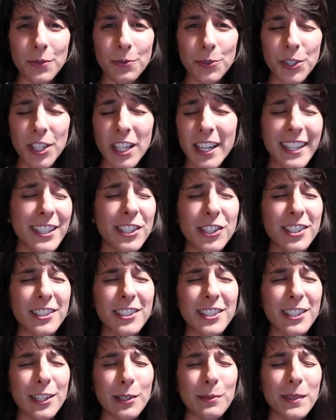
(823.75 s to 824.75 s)

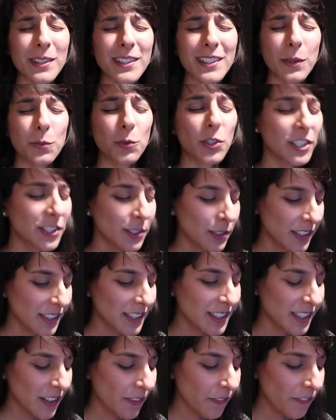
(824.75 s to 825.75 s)
relationships, I wish you
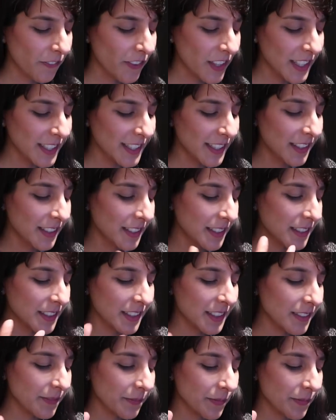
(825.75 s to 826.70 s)
this affinity, this